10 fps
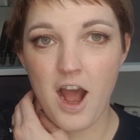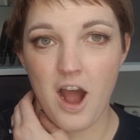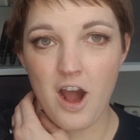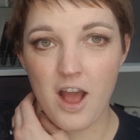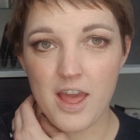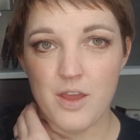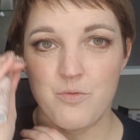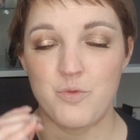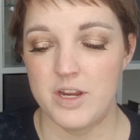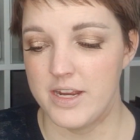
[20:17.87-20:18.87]
I
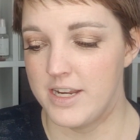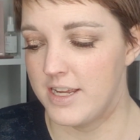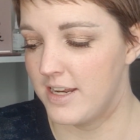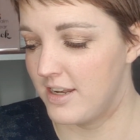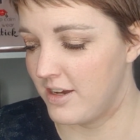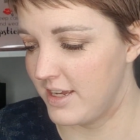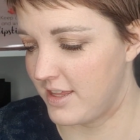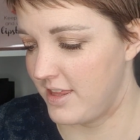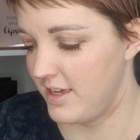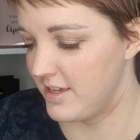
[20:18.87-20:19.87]
really
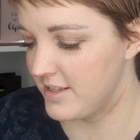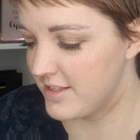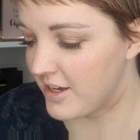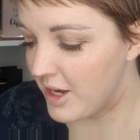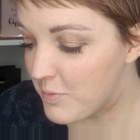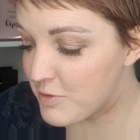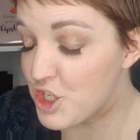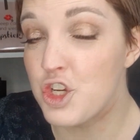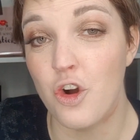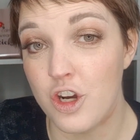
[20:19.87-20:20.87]
like these. I'm
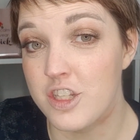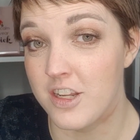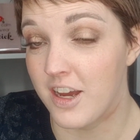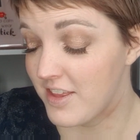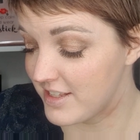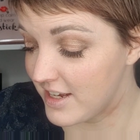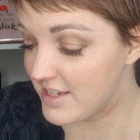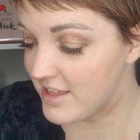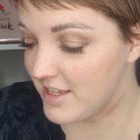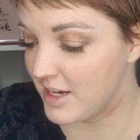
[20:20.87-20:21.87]
shocked to like these. I
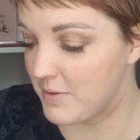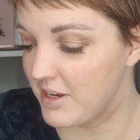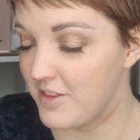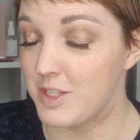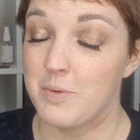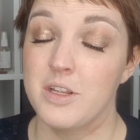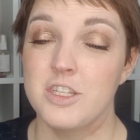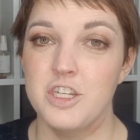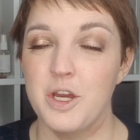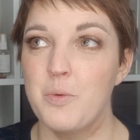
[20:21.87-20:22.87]
didn't think I would like these, but
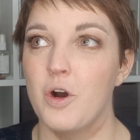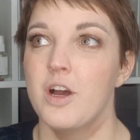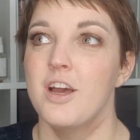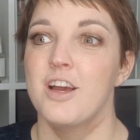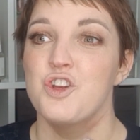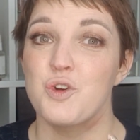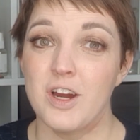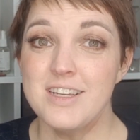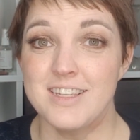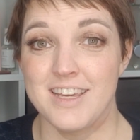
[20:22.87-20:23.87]
you know what?
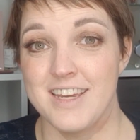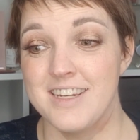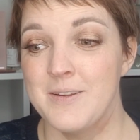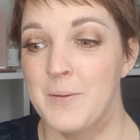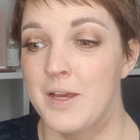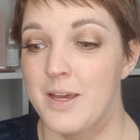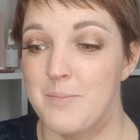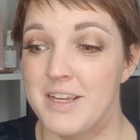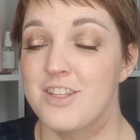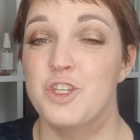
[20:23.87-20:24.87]
Dry skin
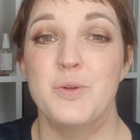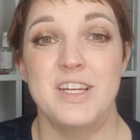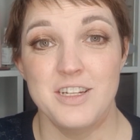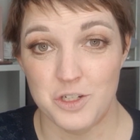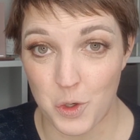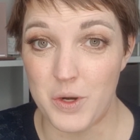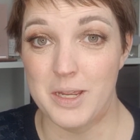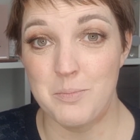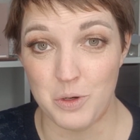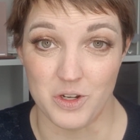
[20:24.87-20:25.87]
means you need
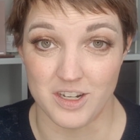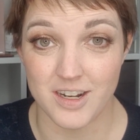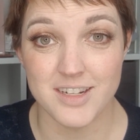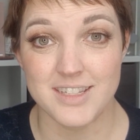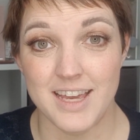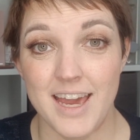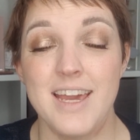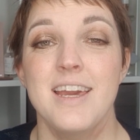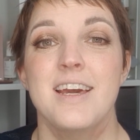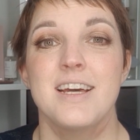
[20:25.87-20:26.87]
cream products,
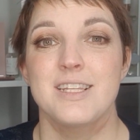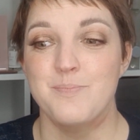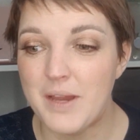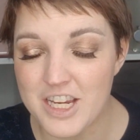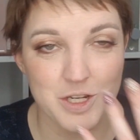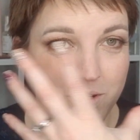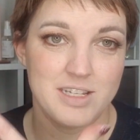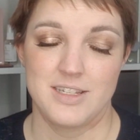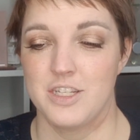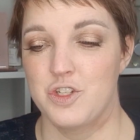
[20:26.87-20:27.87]
okay? Especially when
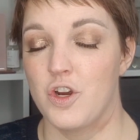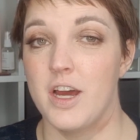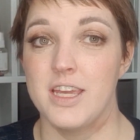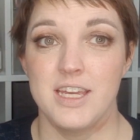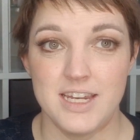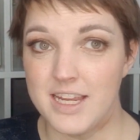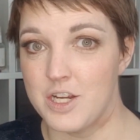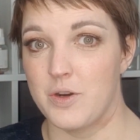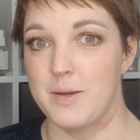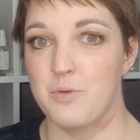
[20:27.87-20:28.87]
it's this dry, you need
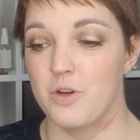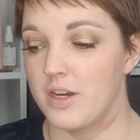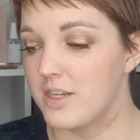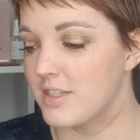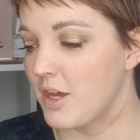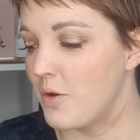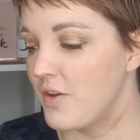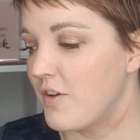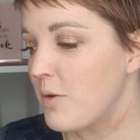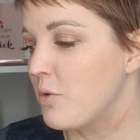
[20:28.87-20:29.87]
cream products. So
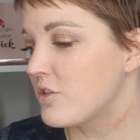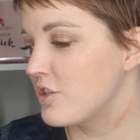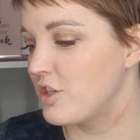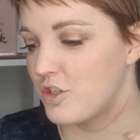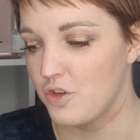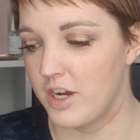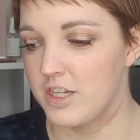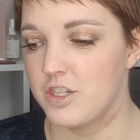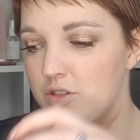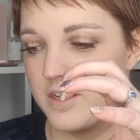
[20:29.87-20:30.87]
if I wasn't trying to
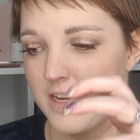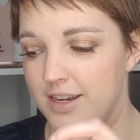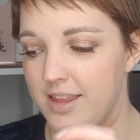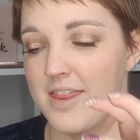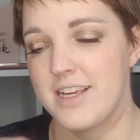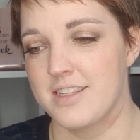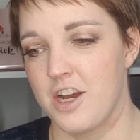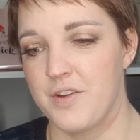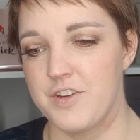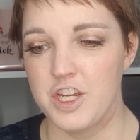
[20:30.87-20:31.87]
do this
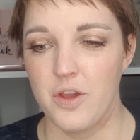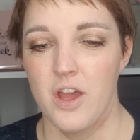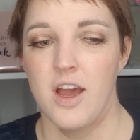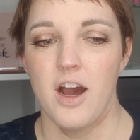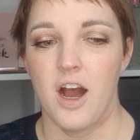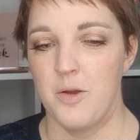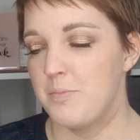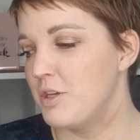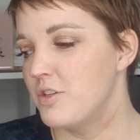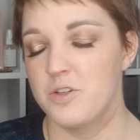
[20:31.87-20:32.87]
kind of video, I would
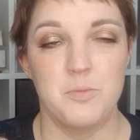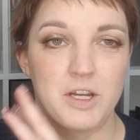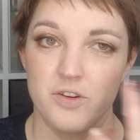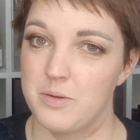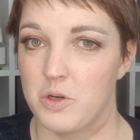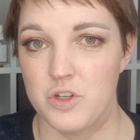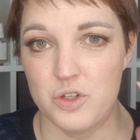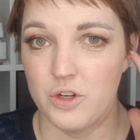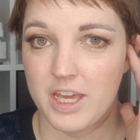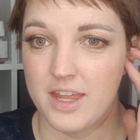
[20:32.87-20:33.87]
be using all my cream
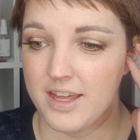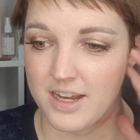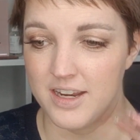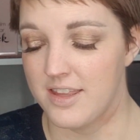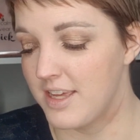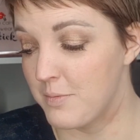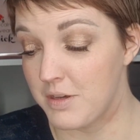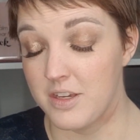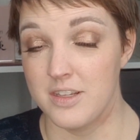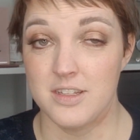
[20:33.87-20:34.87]
contour kit, that kind of thing,
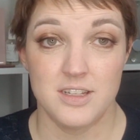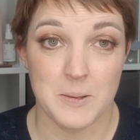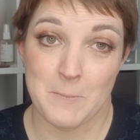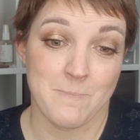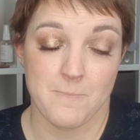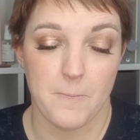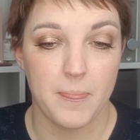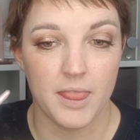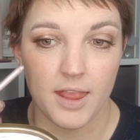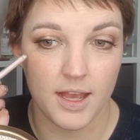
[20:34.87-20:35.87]
because
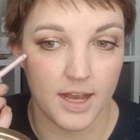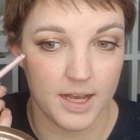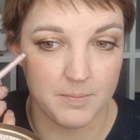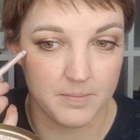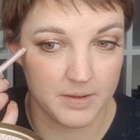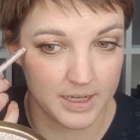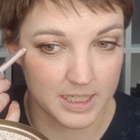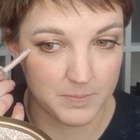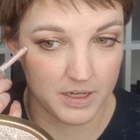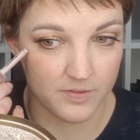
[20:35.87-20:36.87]

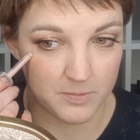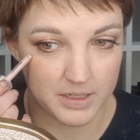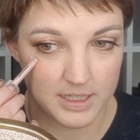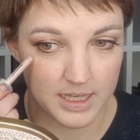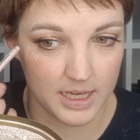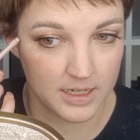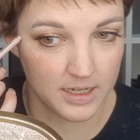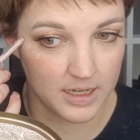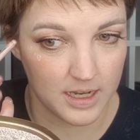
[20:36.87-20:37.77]
it's better for my skin.